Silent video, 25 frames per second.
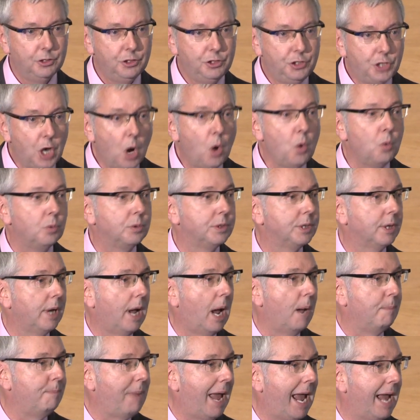Don't
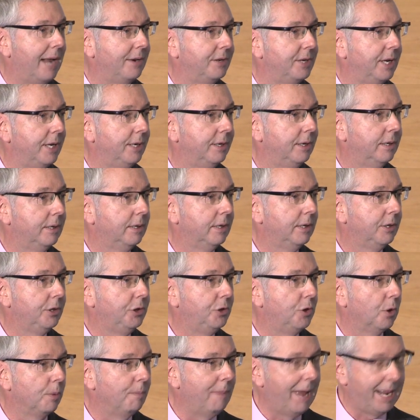abandon
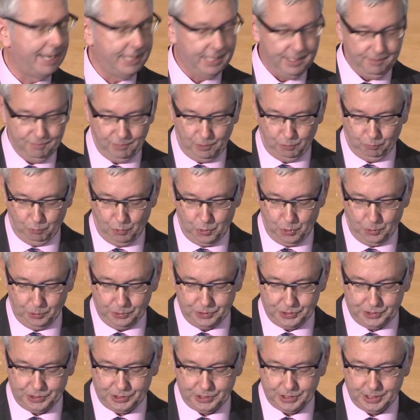your medieval
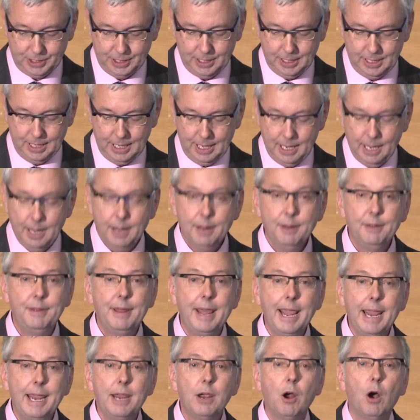roots.
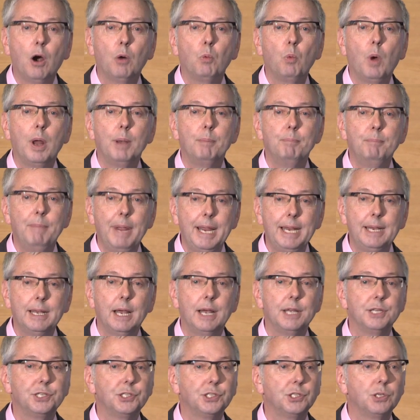They are what make
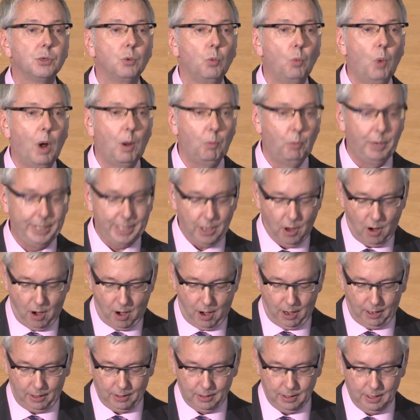us what we
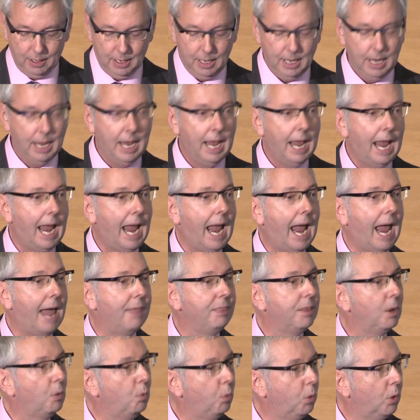are,
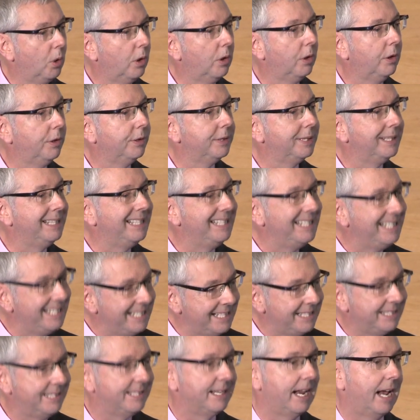and the world
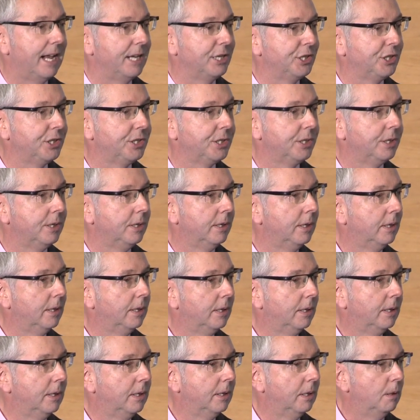needs us
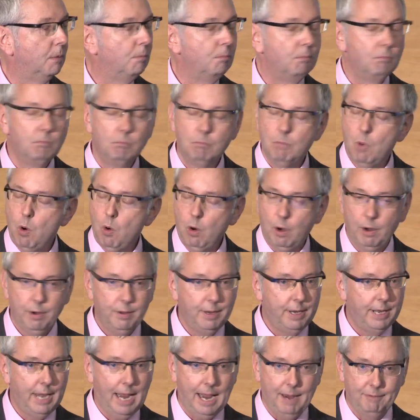more
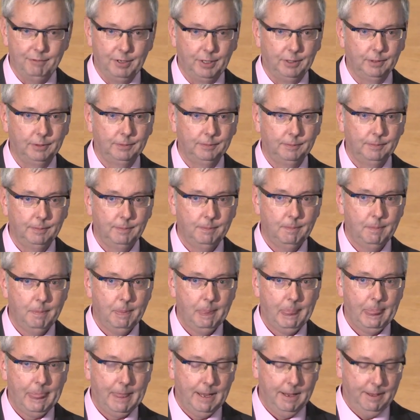than ever.
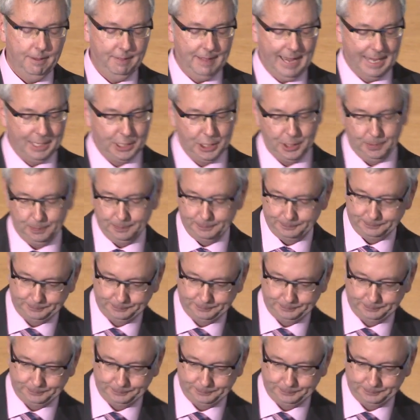Thank you.